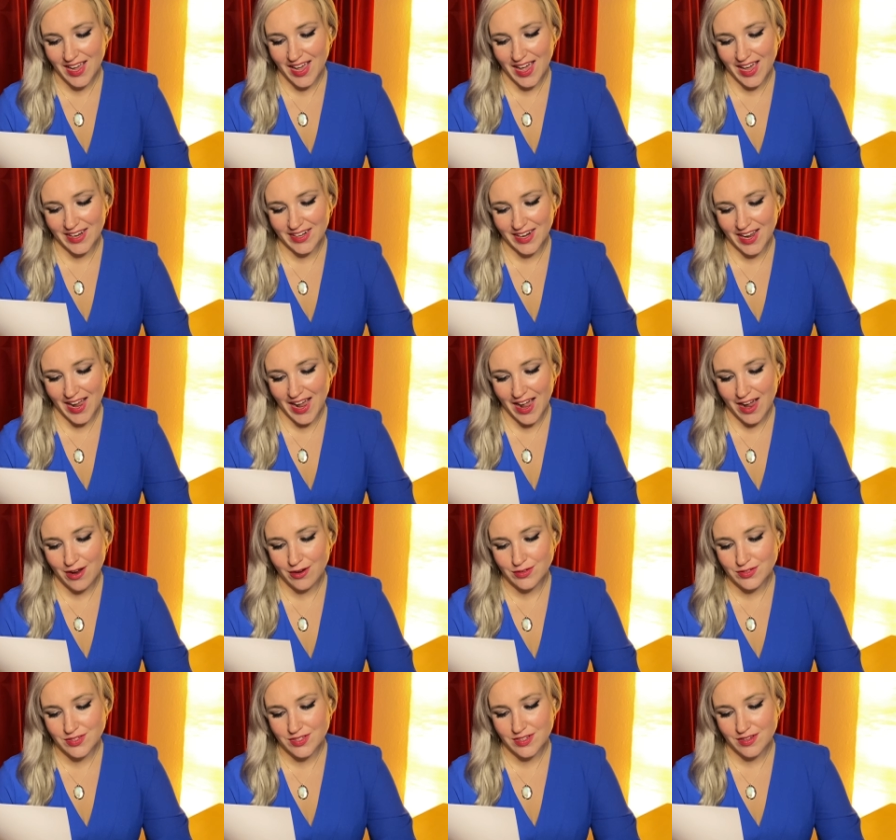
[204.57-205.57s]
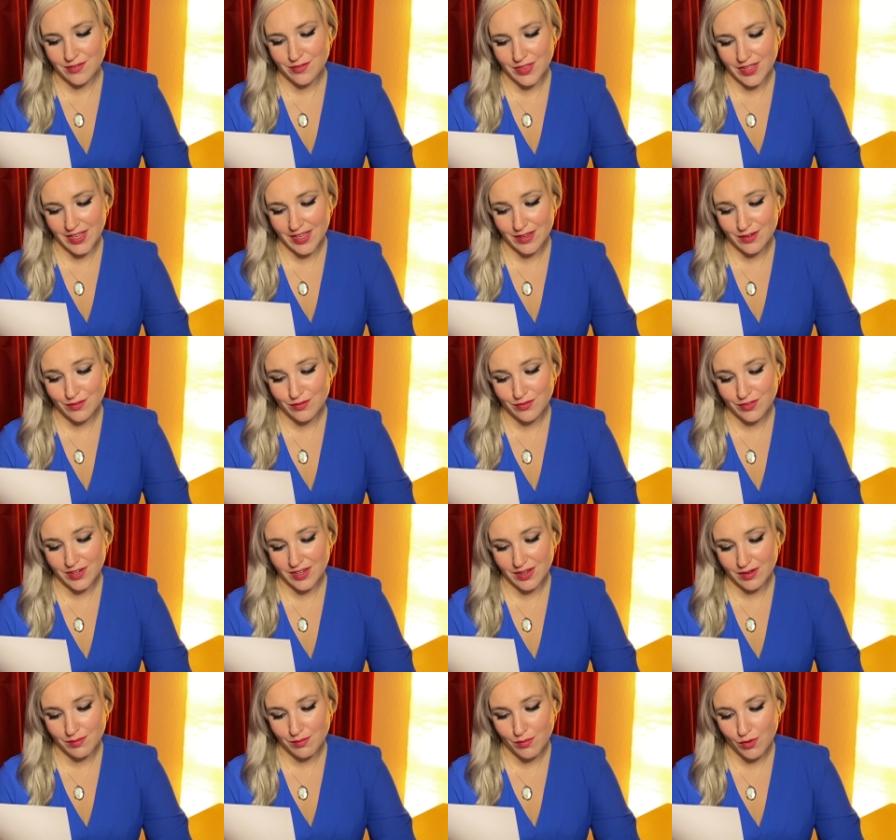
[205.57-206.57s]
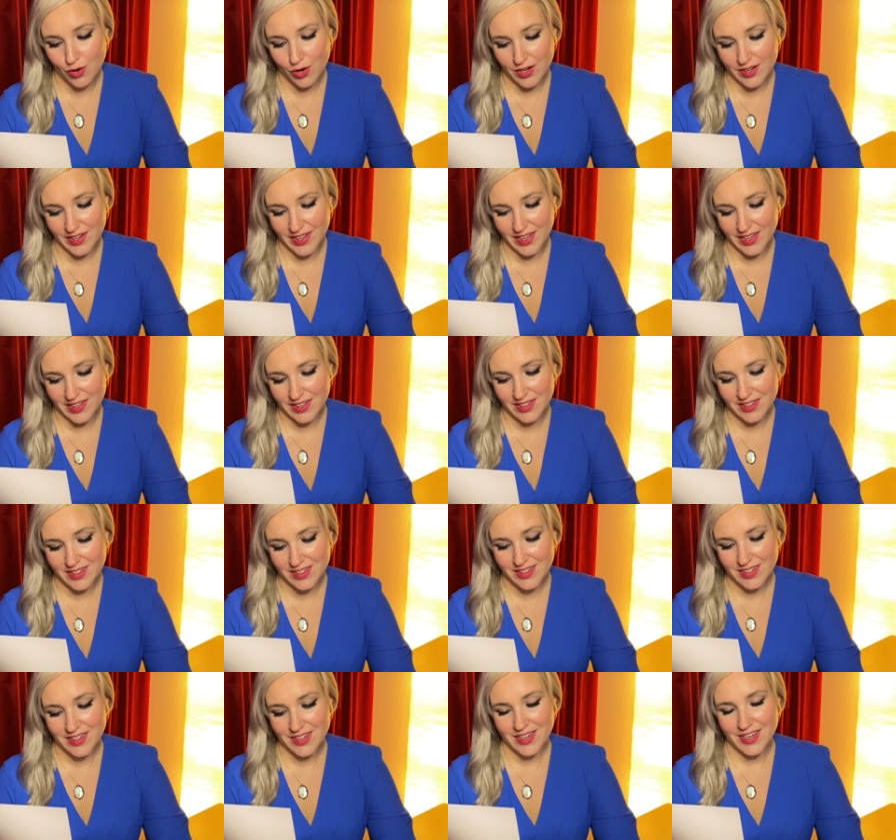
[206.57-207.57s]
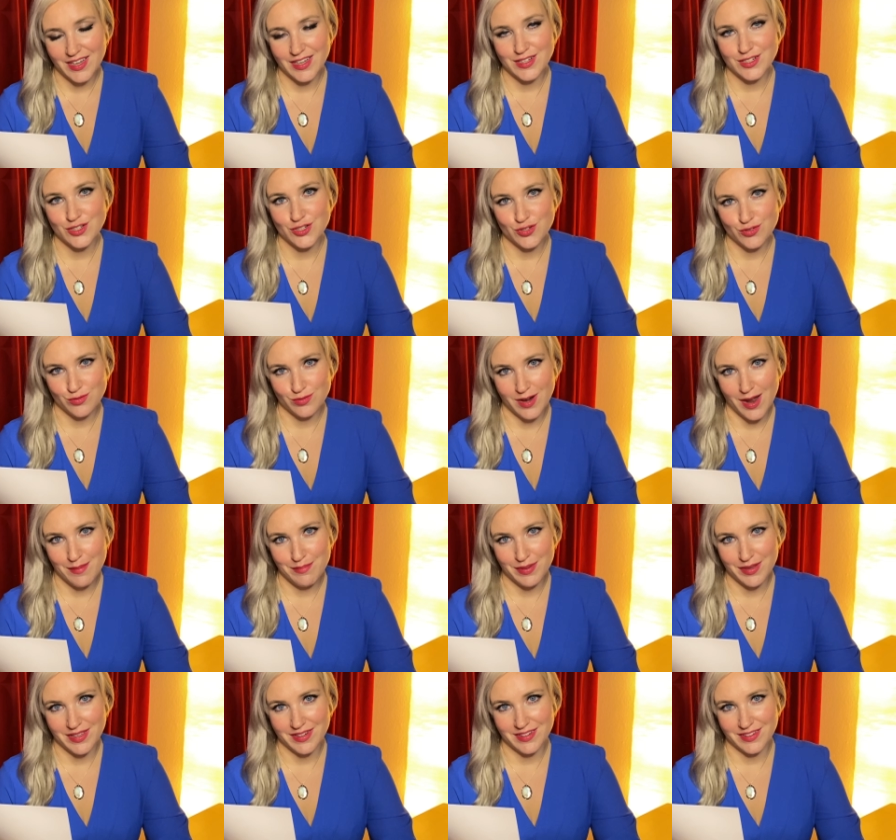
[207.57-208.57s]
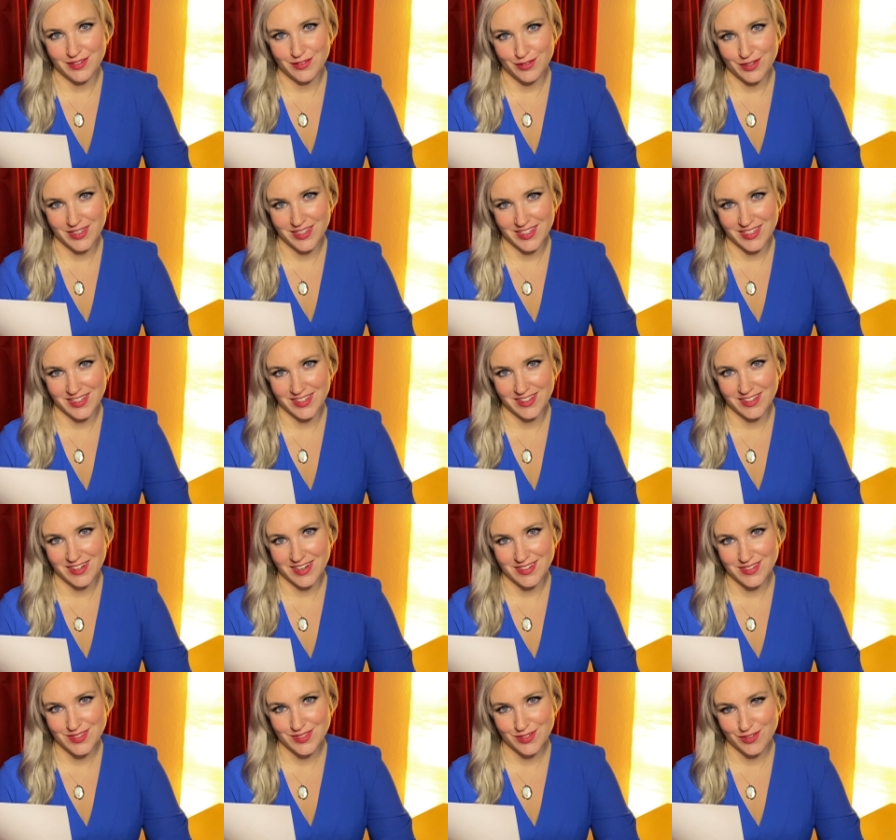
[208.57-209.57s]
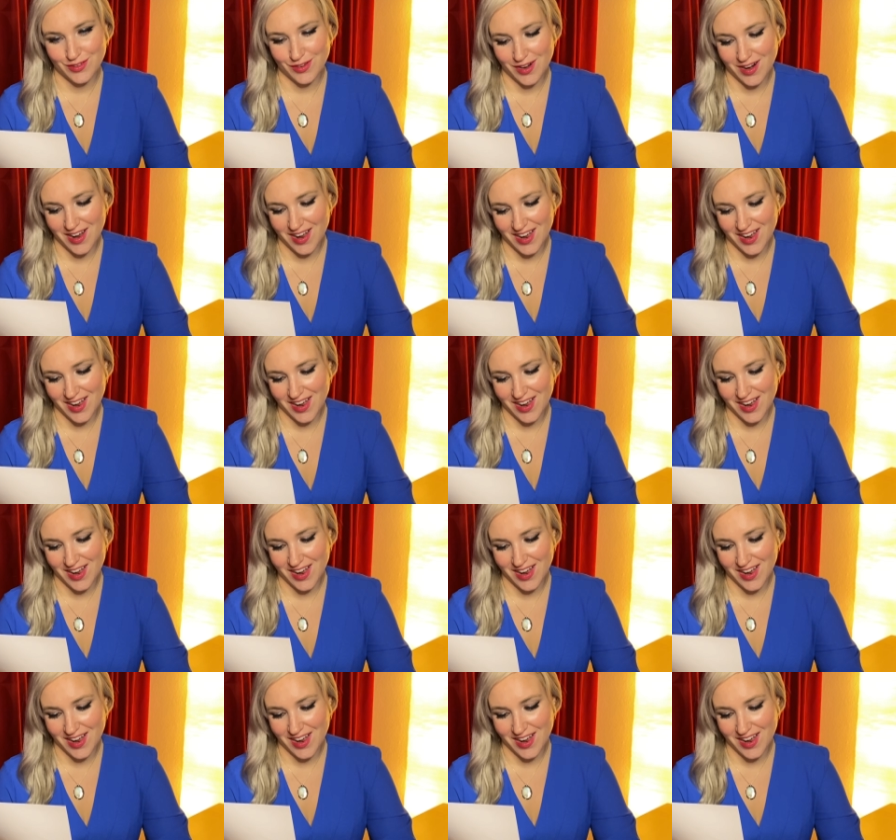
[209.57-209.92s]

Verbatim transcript: and out of the infinite morning intrepid you hear us cry.